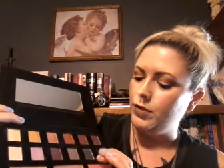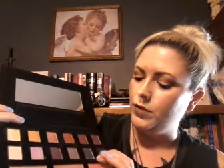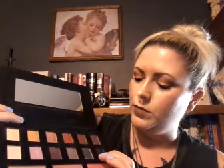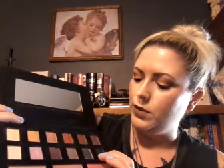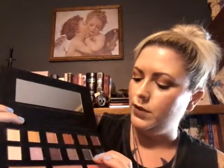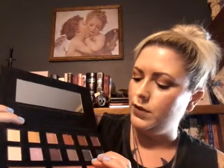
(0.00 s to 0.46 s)

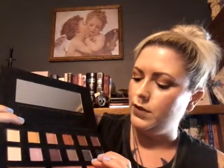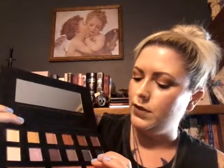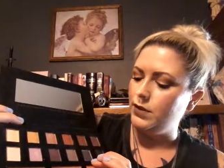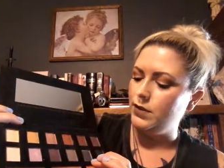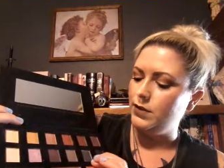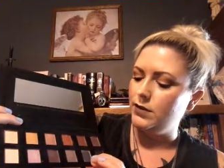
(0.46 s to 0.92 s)
as well as
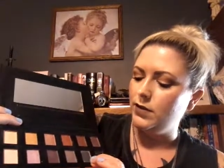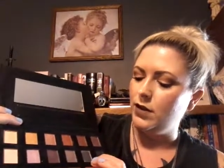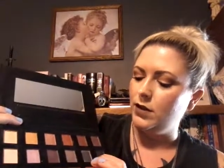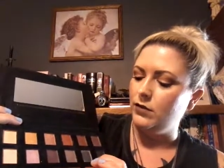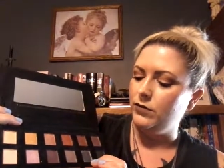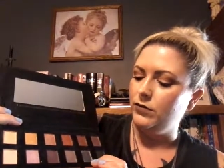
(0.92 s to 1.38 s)
this
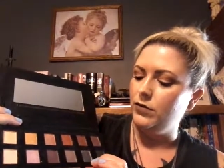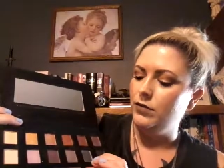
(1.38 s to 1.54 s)
kind of